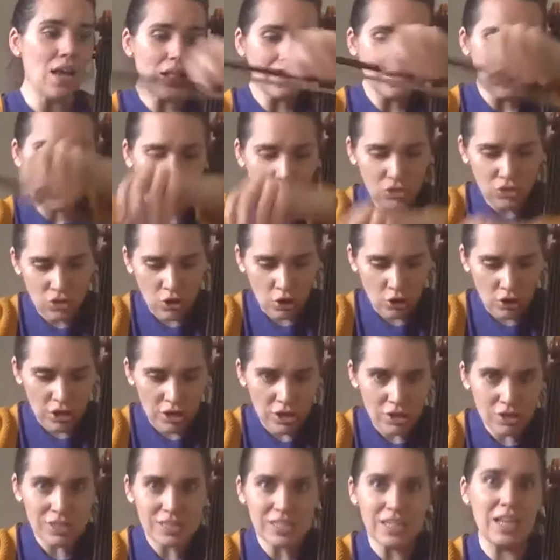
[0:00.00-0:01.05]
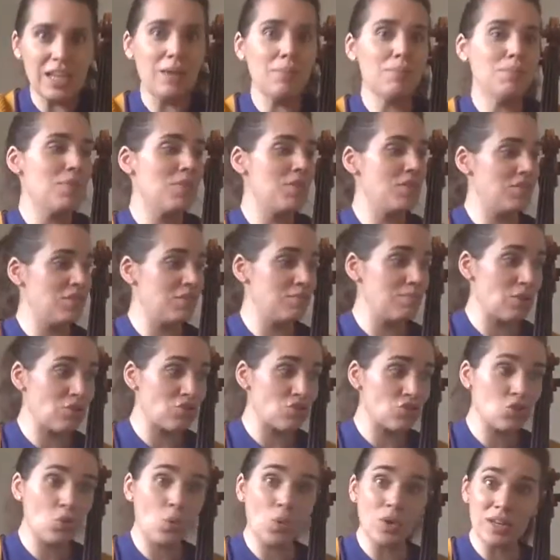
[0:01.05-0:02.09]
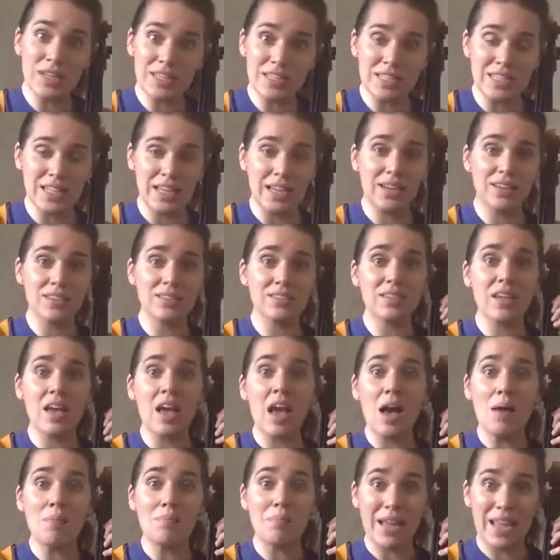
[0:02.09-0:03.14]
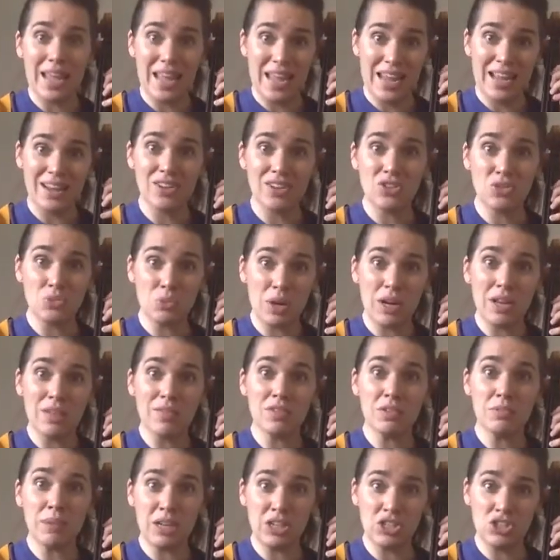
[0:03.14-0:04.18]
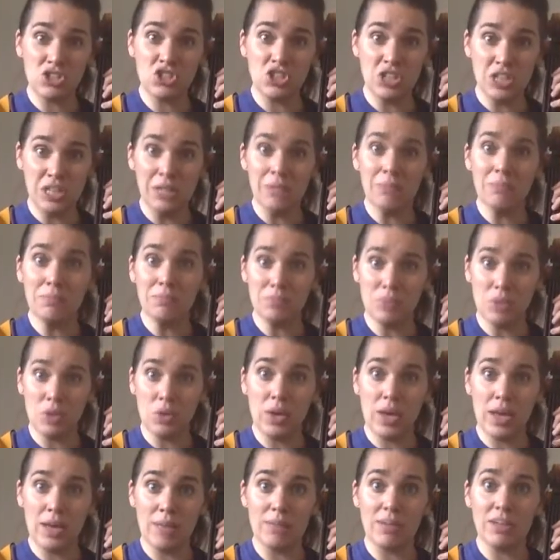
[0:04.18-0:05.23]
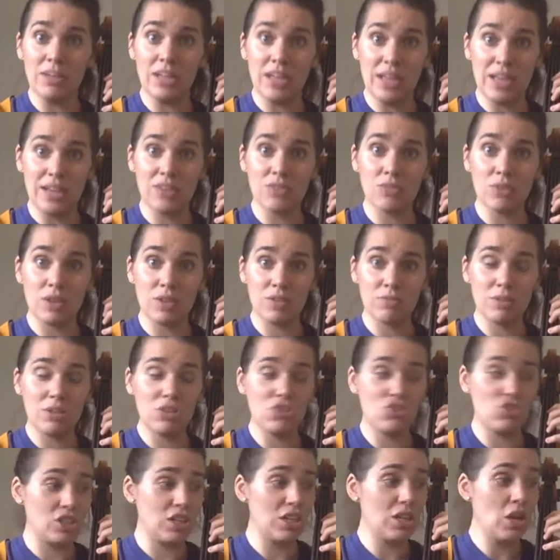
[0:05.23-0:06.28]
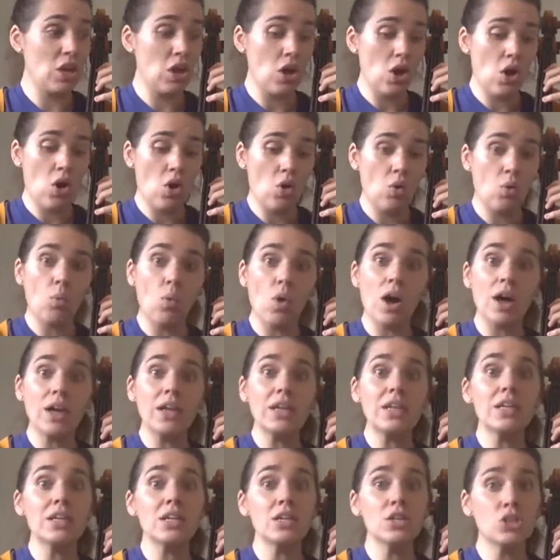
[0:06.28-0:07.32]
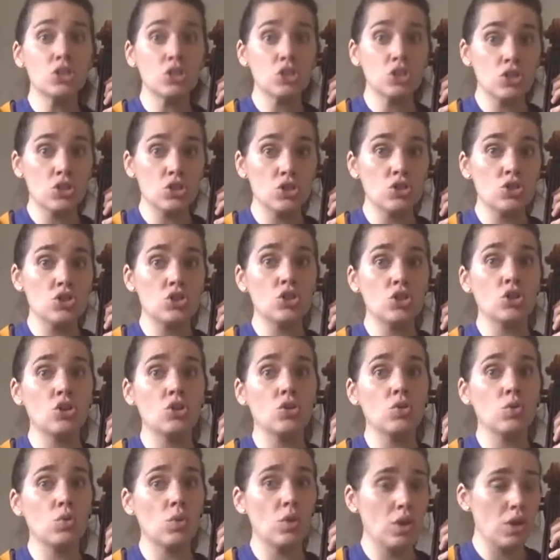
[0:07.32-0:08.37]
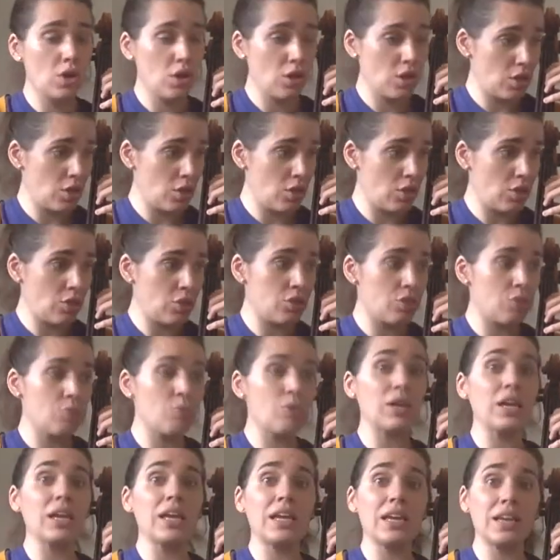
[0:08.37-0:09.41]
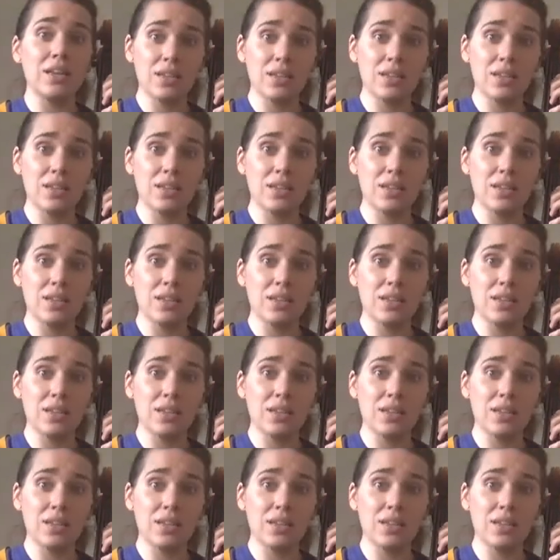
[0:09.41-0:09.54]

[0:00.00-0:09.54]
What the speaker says: Let's start at our tip. This is measure 26. My hand is ready for my G. Okay, my hand is ready for my G. 1, 2, 3.